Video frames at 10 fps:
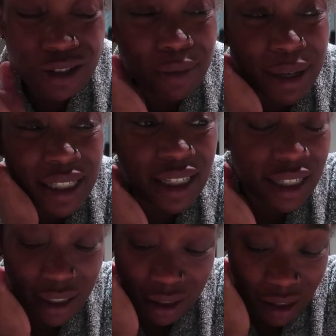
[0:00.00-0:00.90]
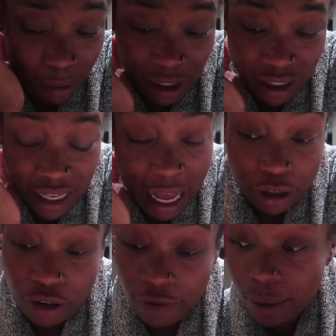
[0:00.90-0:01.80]
So I'm about to eat some of this. I
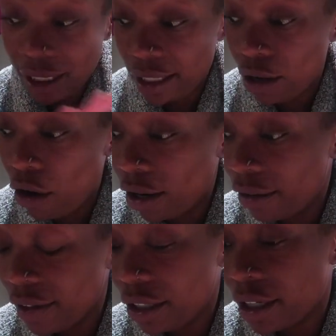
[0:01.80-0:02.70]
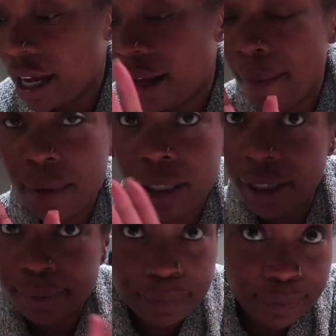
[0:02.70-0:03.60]
don't know if I'm gonna eat all of it or not,
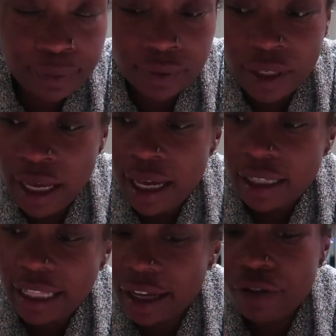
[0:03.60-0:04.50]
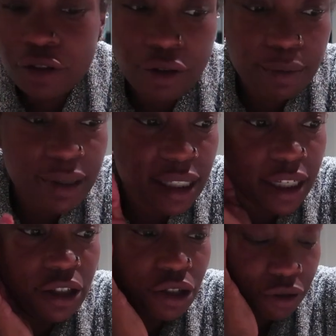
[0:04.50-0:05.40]
but they give you a
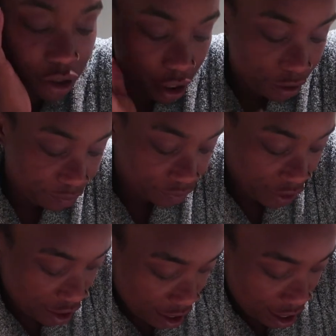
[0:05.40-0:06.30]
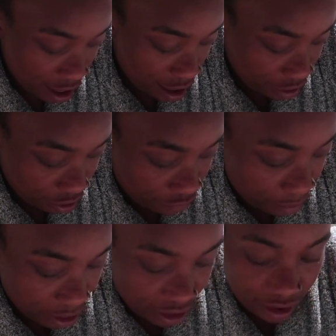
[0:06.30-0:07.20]
biscuit too, so I don't know if
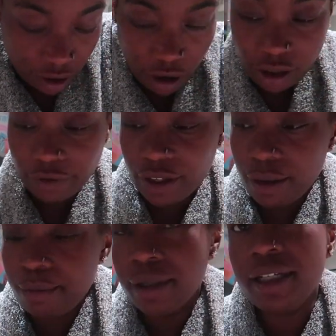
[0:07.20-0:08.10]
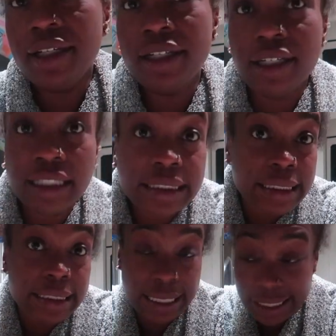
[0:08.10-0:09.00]
I'm gonna eat all of it, but
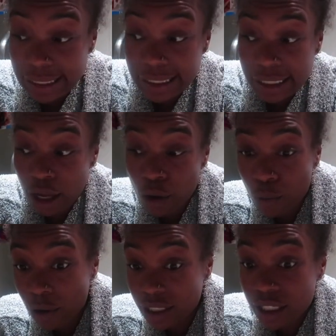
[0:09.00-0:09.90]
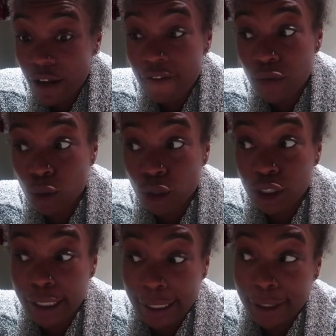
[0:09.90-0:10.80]
that's what's
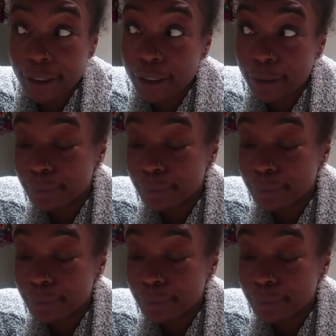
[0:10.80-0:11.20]
for dinner.